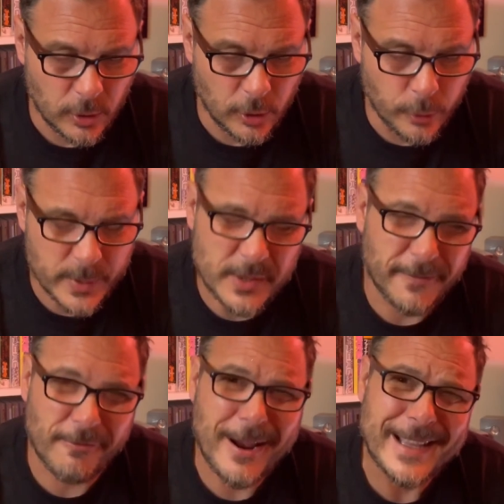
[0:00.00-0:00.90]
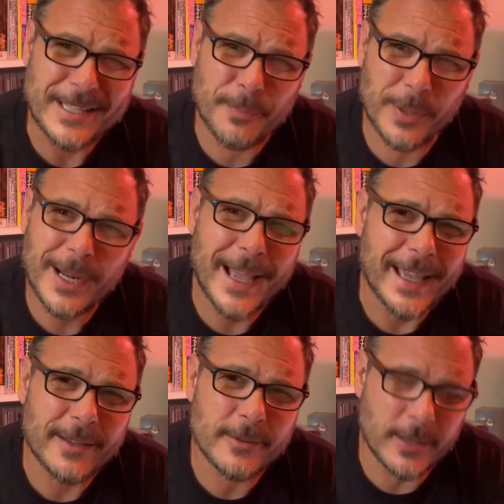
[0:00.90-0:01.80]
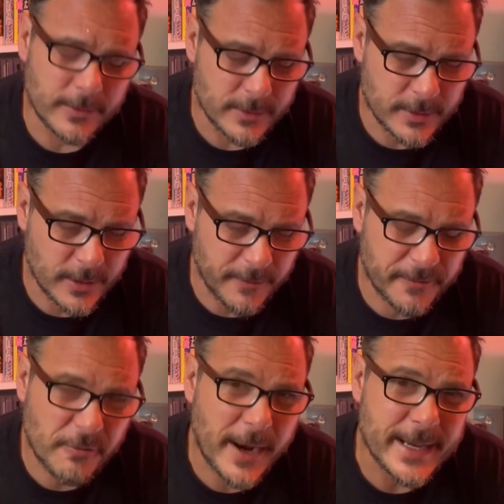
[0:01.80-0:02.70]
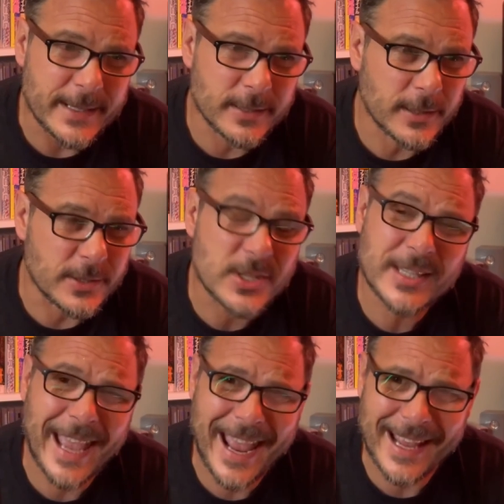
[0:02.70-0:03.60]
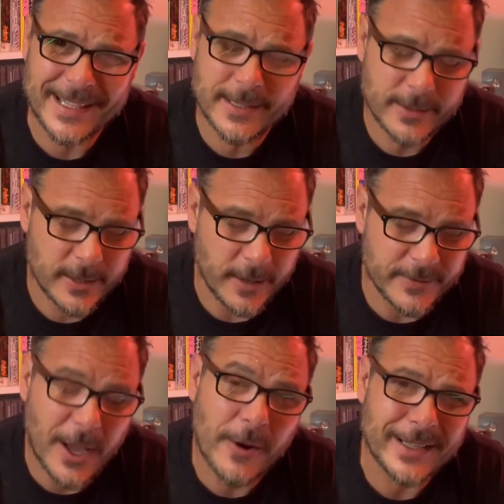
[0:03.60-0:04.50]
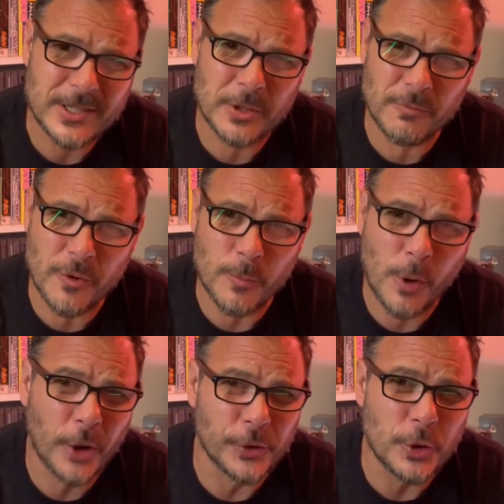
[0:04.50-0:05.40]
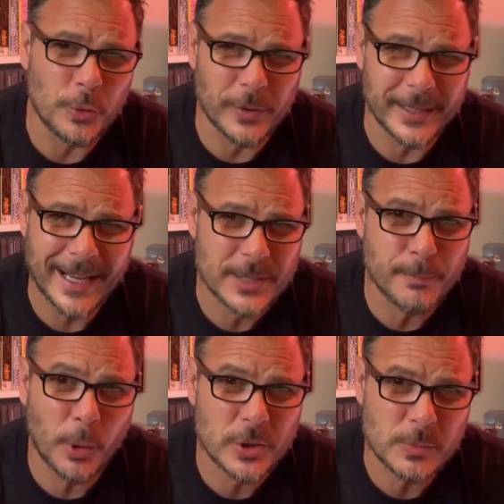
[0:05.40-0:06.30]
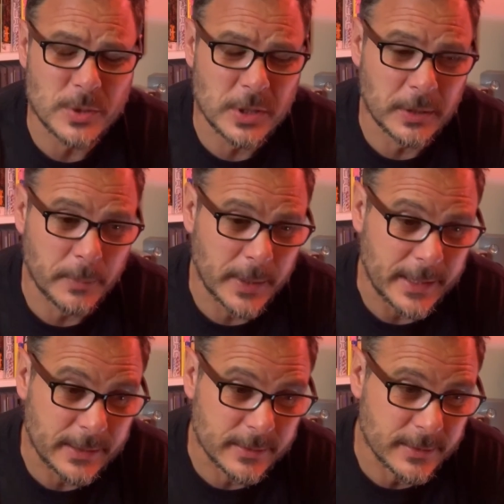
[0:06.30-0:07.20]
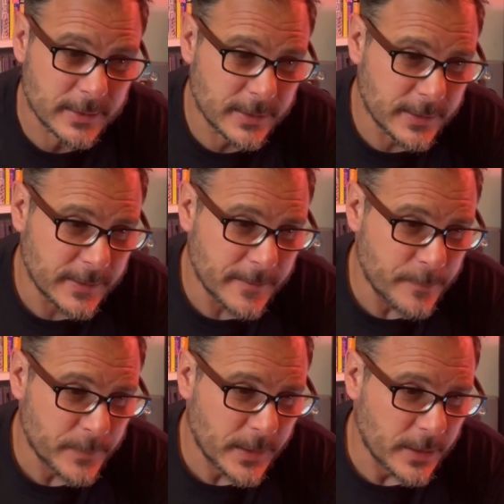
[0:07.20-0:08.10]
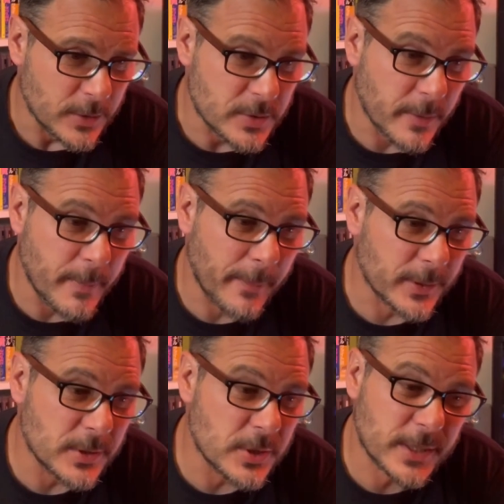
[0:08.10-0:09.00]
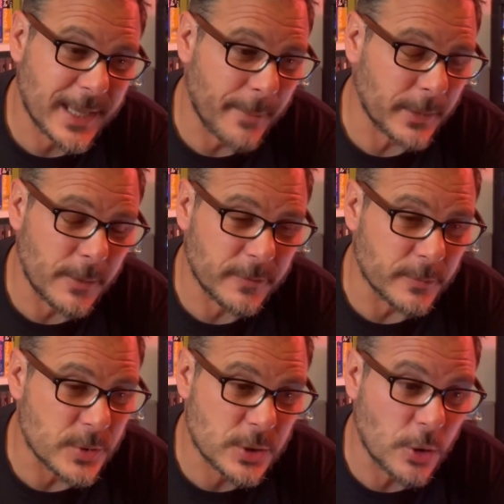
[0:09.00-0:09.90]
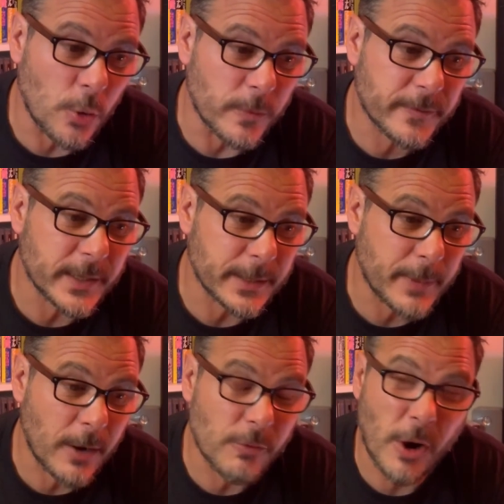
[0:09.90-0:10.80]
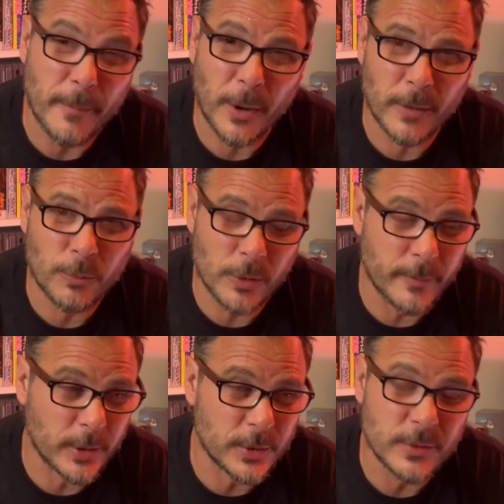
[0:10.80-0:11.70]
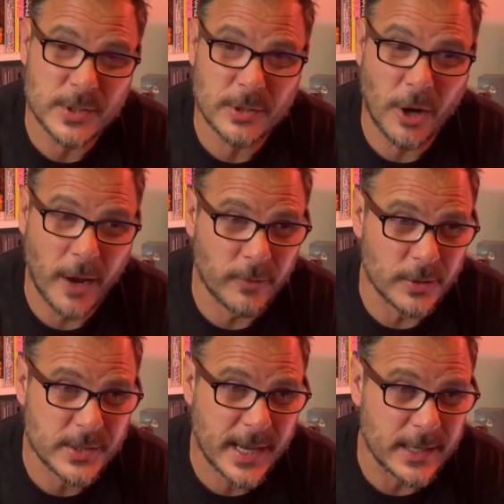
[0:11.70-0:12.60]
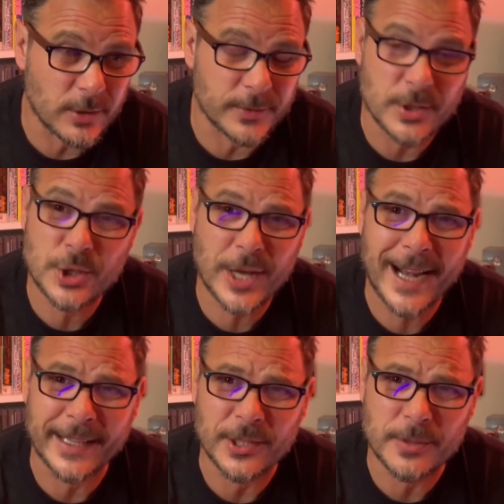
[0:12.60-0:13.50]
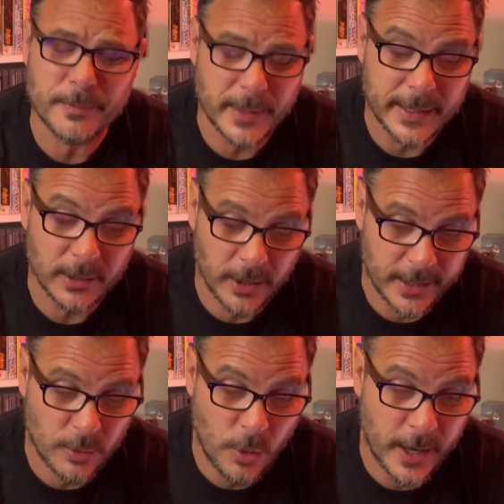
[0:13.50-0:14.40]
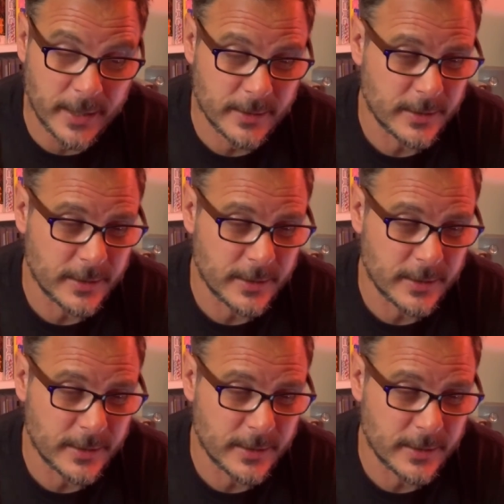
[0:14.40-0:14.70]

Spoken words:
almost afraid to play it, and afraid and scared of going into the room where I knew the next boss was going to be. And I remember used to come home from school thinking about, right, what am I doing tonight? I've got to take on this challenge, and being like quite